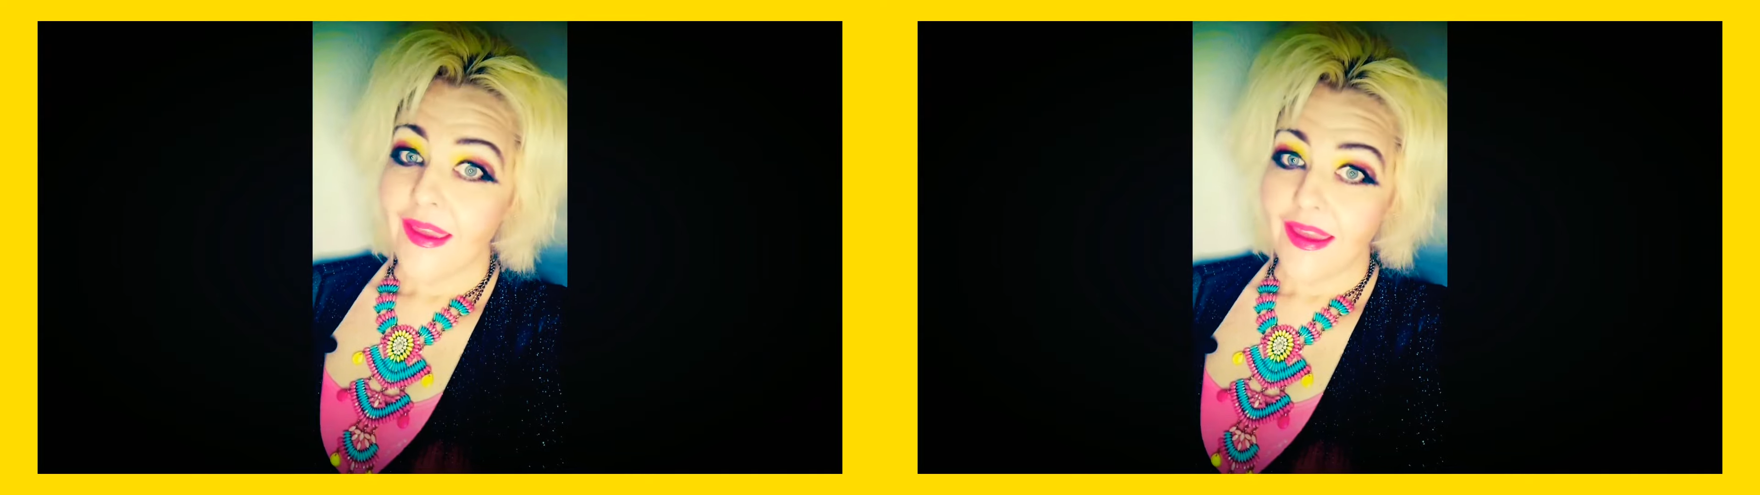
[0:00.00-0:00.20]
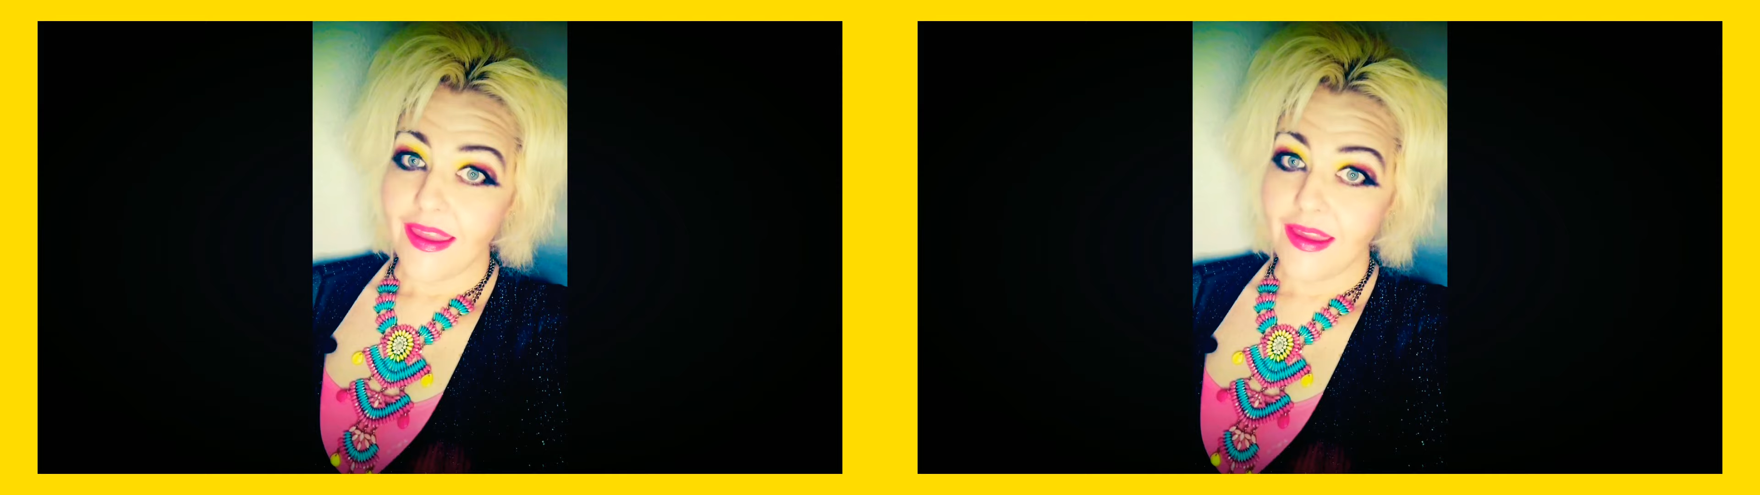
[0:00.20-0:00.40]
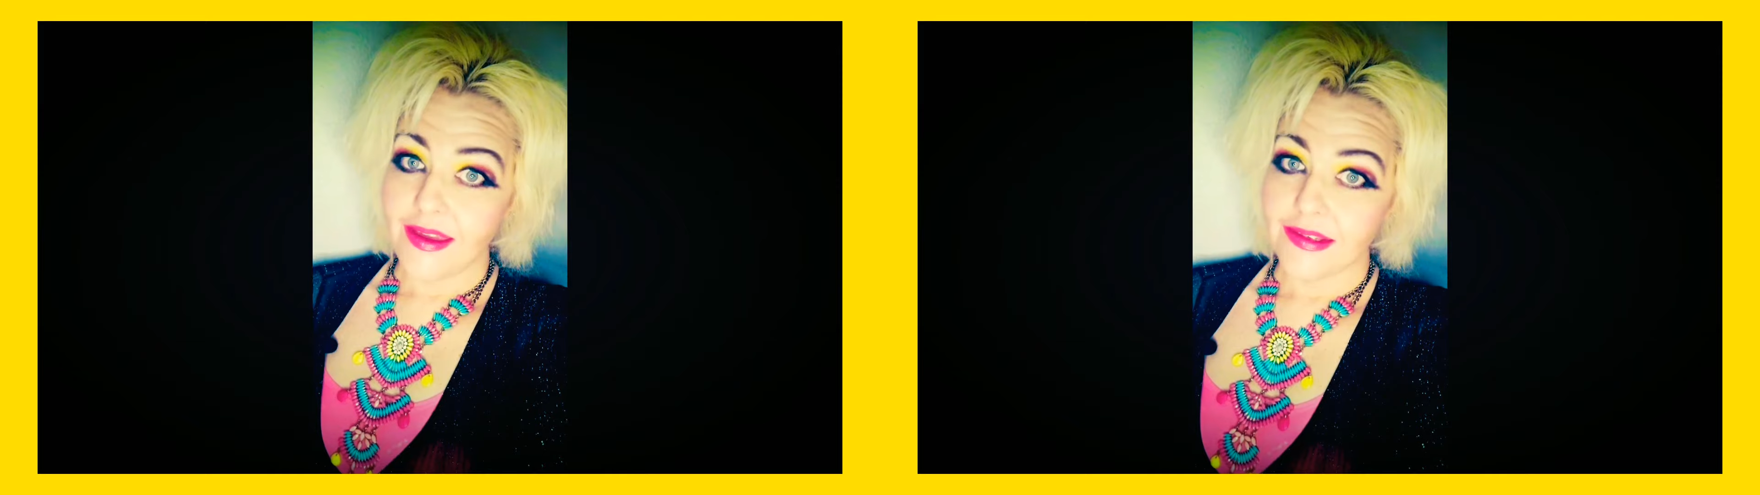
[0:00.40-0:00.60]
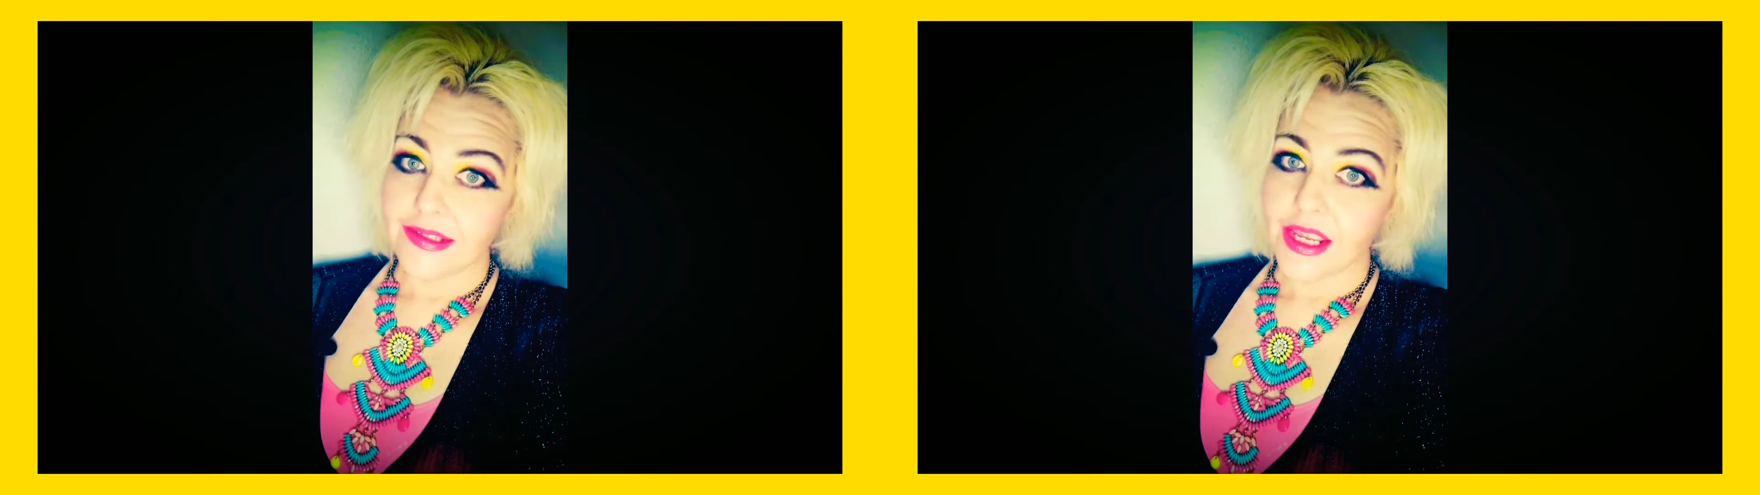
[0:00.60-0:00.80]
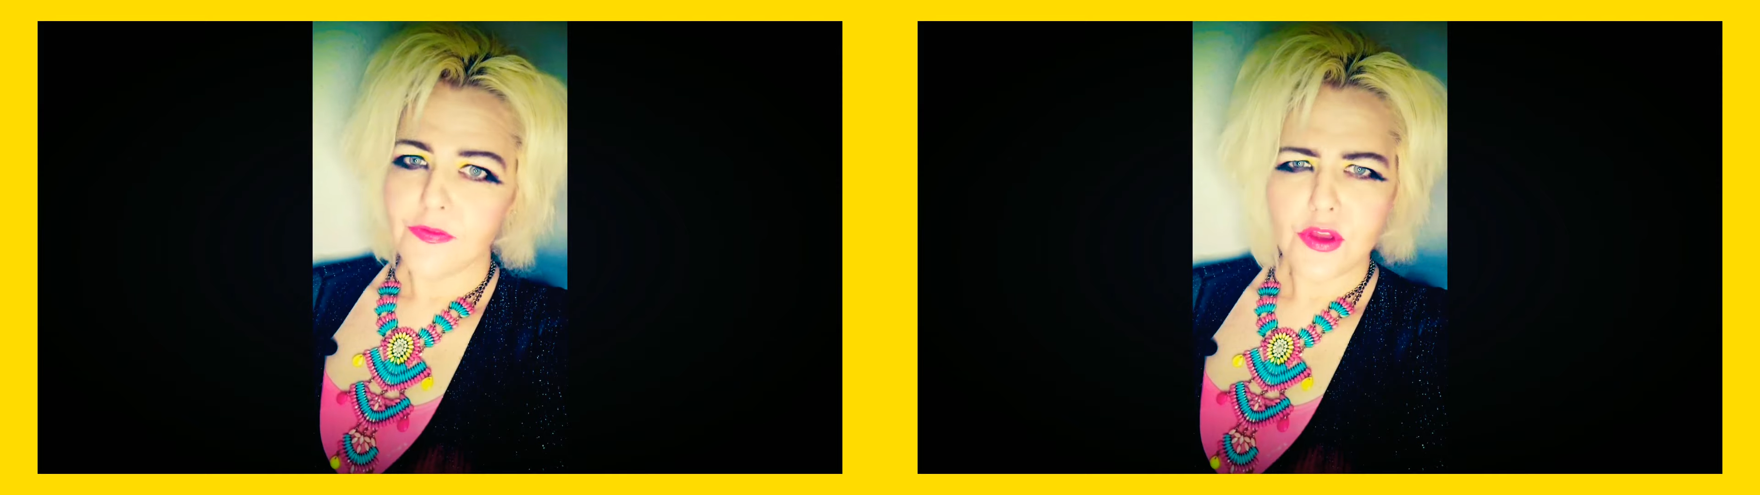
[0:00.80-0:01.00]
And
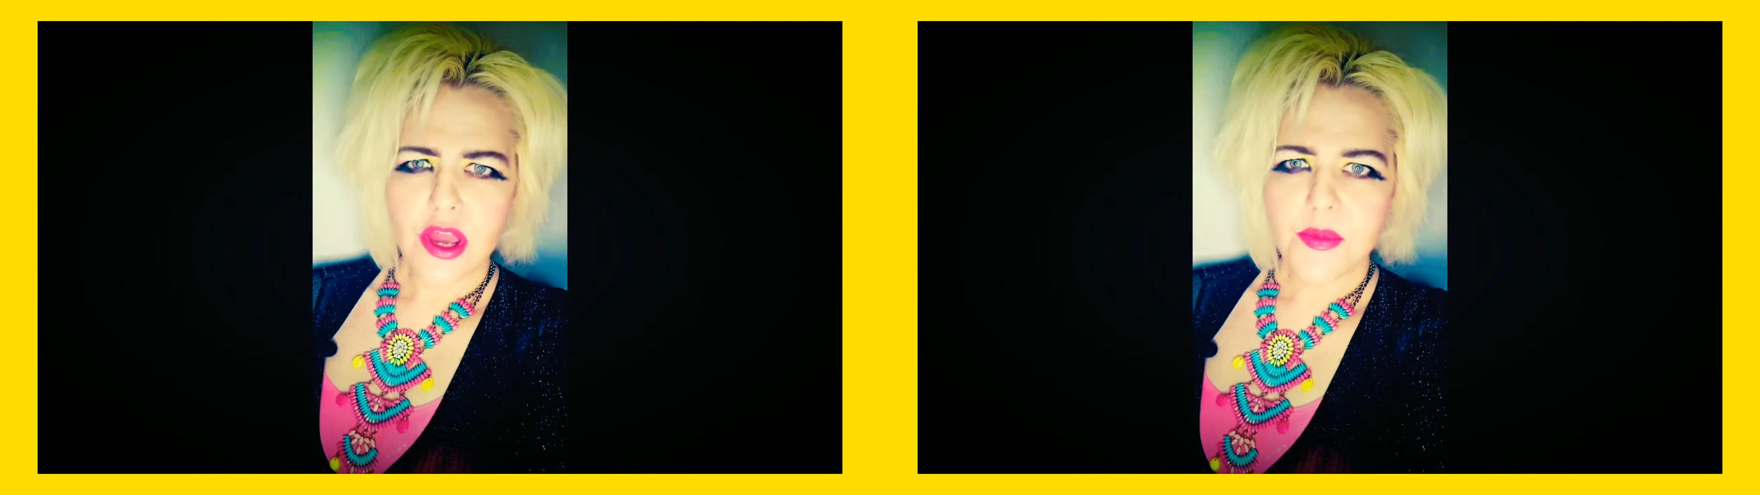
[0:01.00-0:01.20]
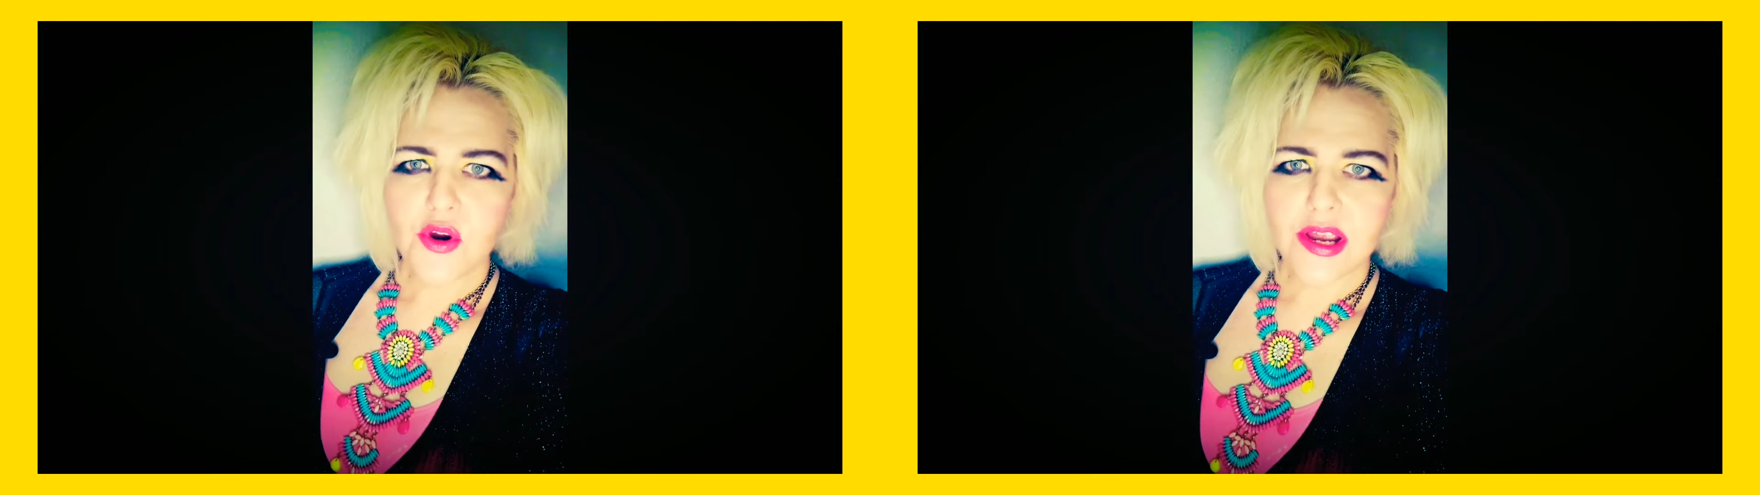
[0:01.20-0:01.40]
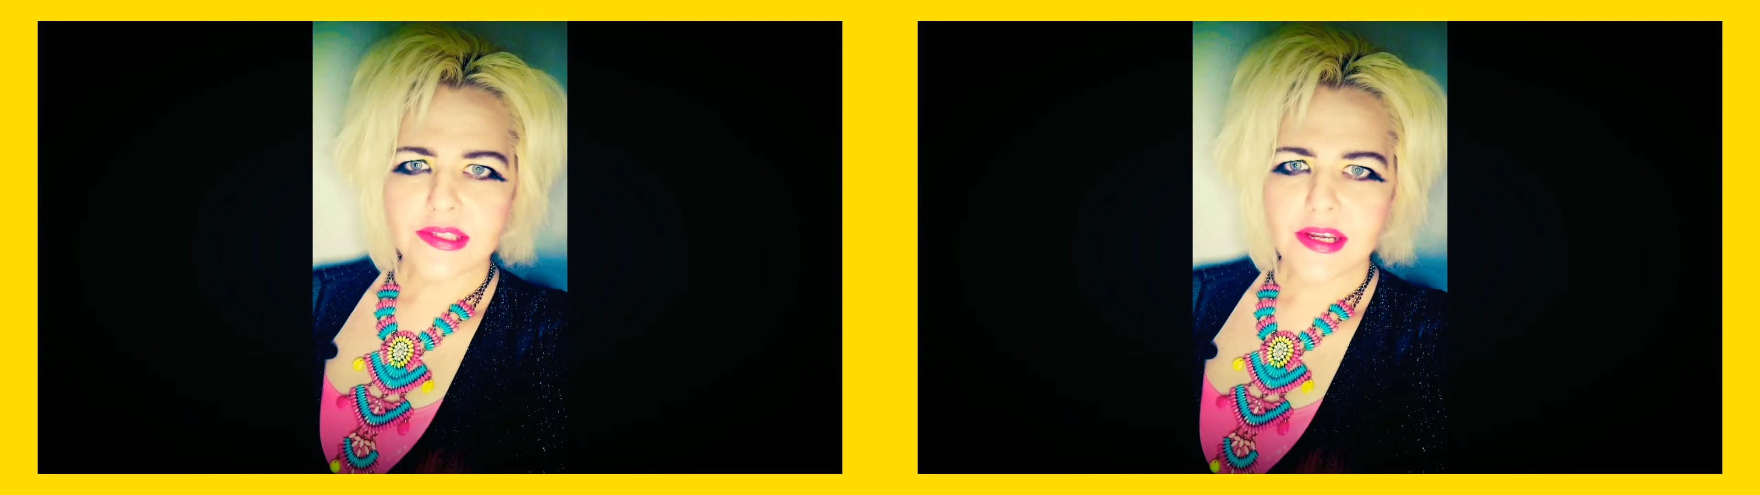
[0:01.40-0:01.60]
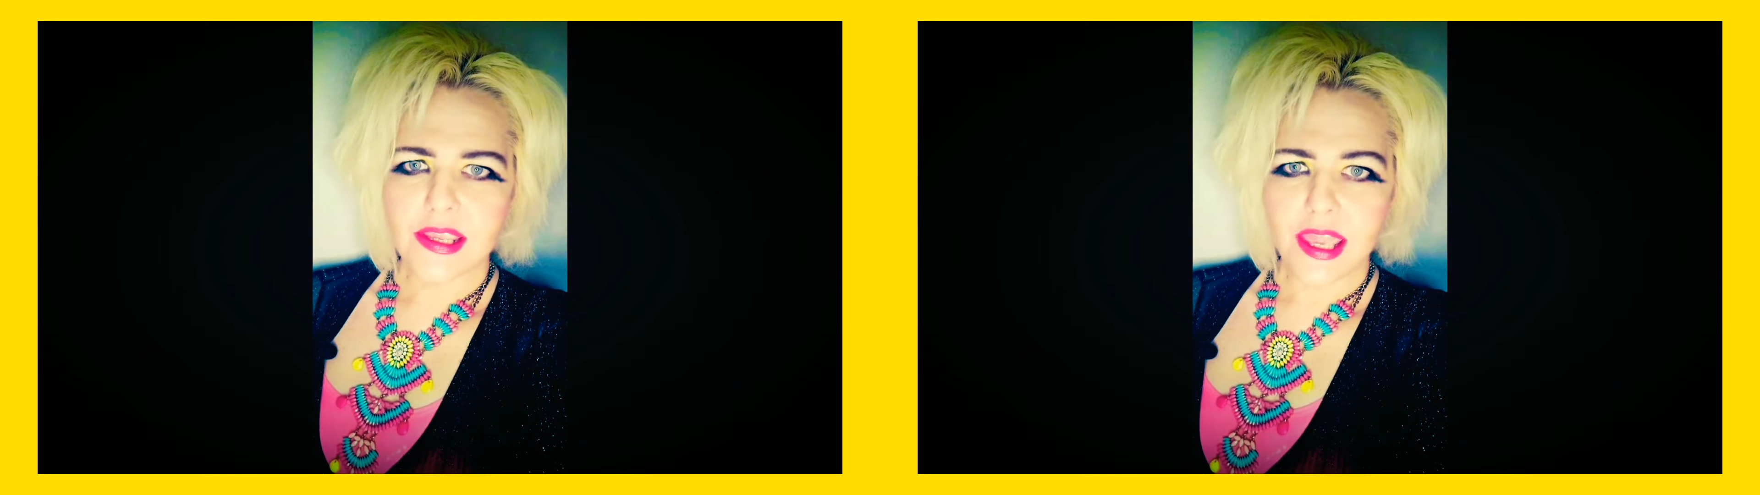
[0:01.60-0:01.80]
if you come across any